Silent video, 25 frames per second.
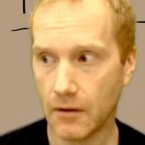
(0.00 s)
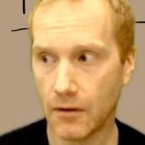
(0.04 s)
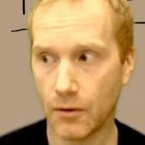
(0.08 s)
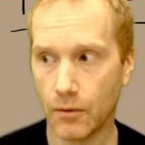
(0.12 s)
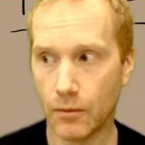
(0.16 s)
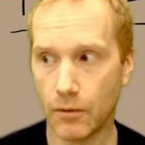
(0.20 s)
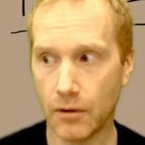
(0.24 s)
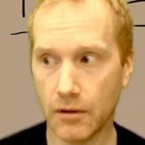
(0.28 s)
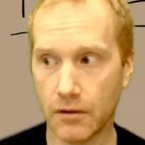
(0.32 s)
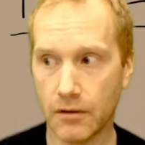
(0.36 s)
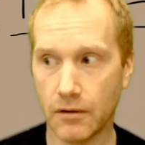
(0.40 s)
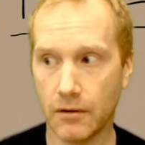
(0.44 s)

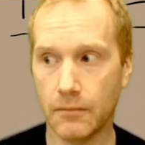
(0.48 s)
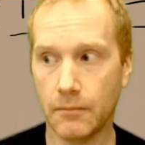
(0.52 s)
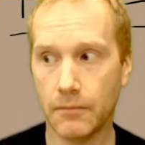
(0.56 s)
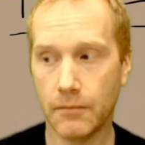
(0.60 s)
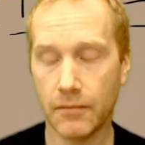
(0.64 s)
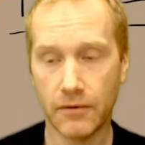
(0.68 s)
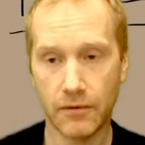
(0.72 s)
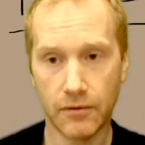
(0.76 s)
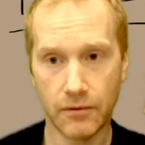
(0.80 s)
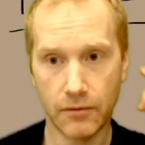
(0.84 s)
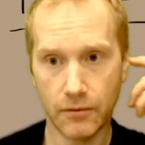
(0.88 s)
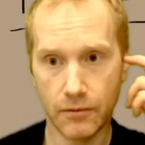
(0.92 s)

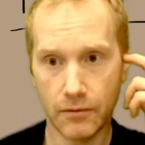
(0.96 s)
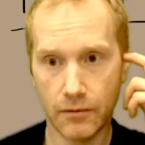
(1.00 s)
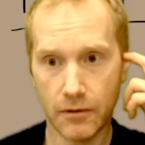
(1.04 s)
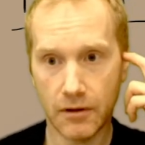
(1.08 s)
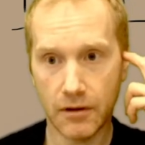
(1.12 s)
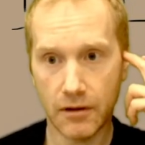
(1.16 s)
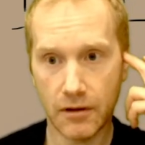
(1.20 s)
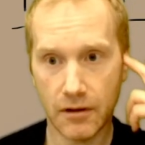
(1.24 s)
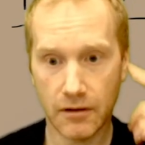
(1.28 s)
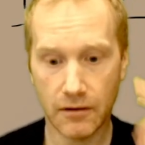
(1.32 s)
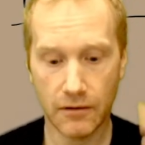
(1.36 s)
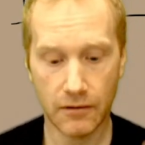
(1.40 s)
Welcome to
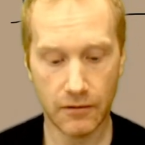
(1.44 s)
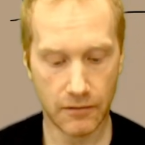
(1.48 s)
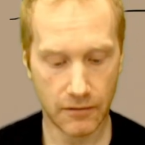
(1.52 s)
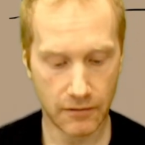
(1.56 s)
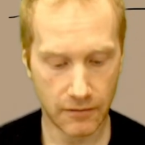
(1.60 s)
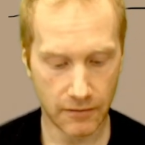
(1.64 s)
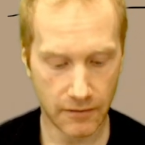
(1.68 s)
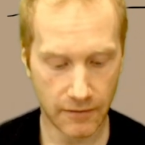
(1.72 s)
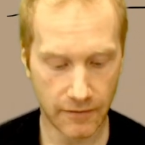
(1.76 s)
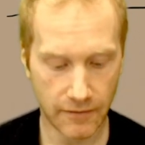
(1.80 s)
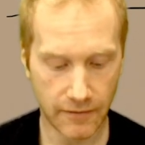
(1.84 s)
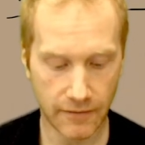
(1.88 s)

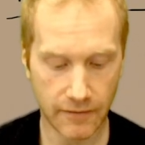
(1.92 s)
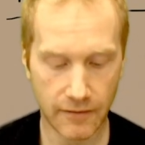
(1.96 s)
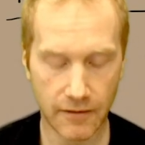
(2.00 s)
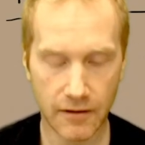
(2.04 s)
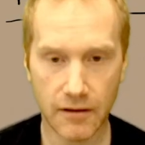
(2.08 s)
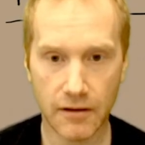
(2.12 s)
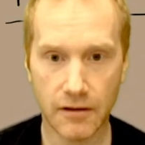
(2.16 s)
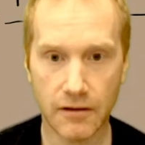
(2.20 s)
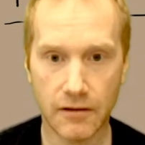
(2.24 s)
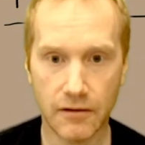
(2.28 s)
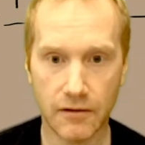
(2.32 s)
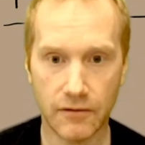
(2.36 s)
another
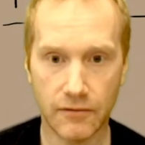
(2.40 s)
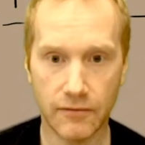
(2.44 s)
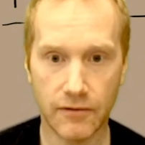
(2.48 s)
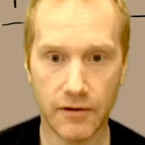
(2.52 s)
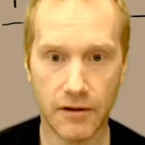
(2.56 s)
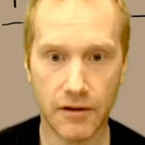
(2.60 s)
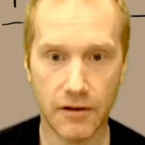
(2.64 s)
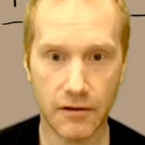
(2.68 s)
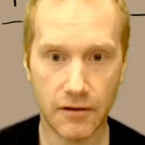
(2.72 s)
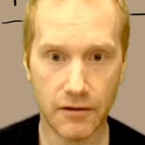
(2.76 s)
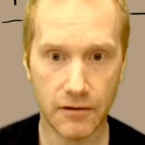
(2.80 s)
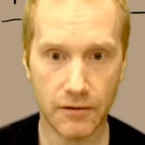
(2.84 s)
design
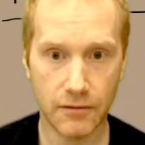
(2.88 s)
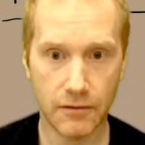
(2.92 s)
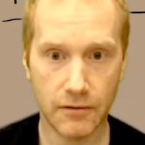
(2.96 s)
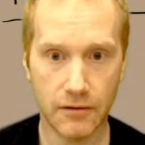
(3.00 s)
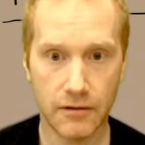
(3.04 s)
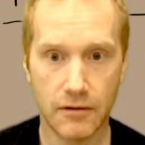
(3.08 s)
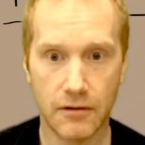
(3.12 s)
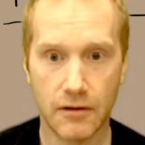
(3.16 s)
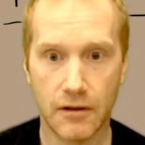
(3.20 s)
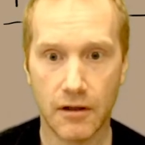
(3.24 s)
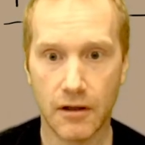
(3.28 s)
video.